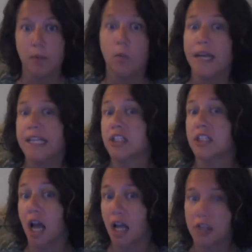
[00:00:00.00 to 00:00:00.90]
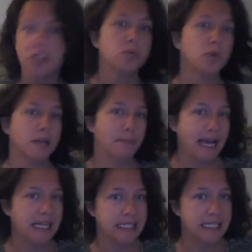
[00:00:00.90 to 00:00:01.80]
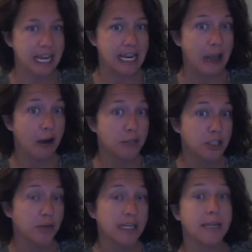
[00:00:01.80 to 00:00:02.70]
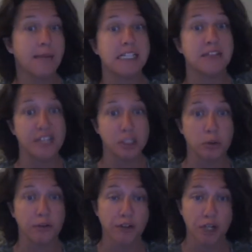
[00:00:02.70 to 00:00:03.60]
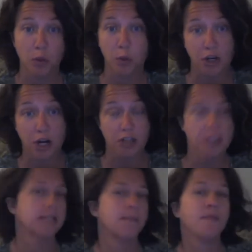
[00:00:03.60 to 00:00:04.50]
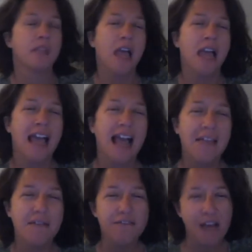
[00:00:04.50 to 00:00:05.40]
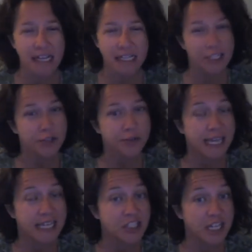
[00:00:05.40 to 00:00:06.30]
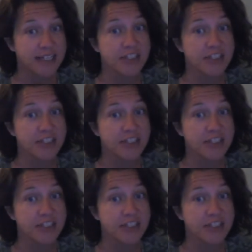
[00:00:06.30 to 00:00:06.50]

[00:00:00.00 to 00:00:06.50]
which colors work best and help to create the best visual for your word art. And then finally, you can change